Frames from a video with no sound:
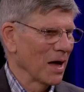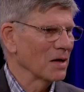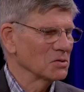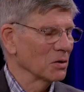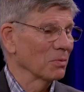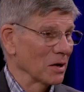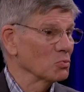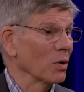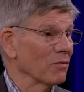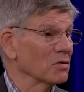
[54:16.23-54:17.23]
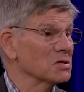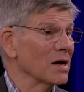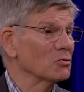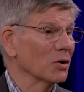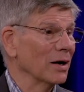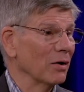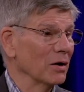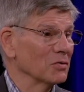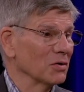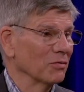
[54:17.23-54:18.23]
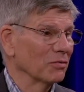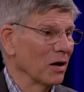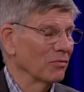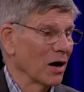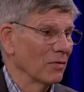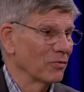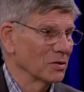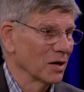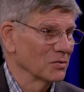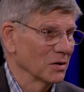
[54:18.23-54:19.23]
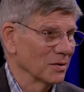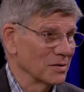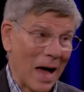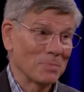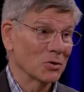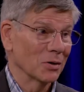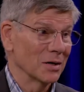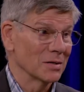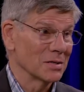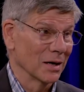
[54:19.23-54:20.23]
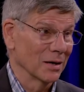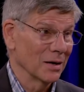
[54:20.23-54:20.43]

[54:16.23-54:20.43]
As one of the central areas of confrontation. It's absolutely insane.